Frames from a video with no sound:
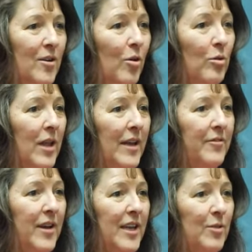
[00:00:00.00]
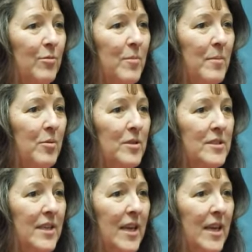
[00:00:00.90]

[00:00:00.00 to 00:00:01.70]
whole life, I can remember as a